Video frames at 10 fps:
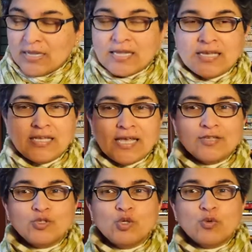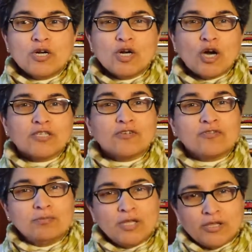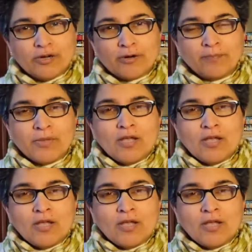in case you were not familiar,